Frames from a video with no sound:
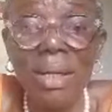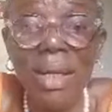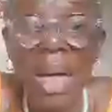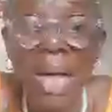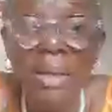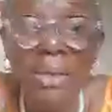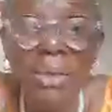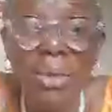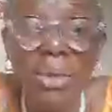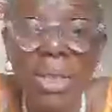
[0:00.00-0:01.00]
has
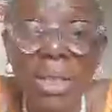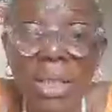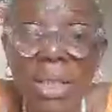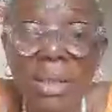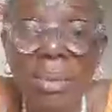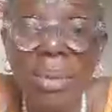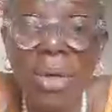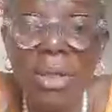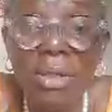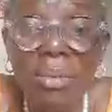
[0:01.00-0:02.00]
to increase
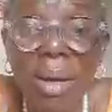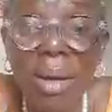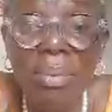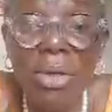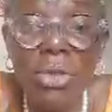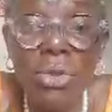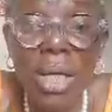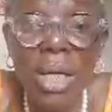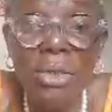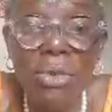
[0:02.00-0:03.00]
because my blood
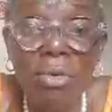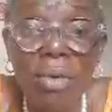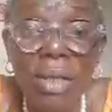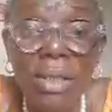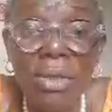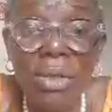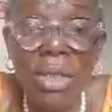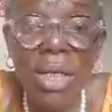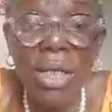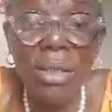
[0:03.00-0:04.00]
sugar is over
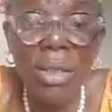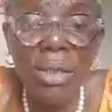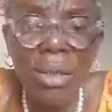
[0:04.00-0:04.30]
300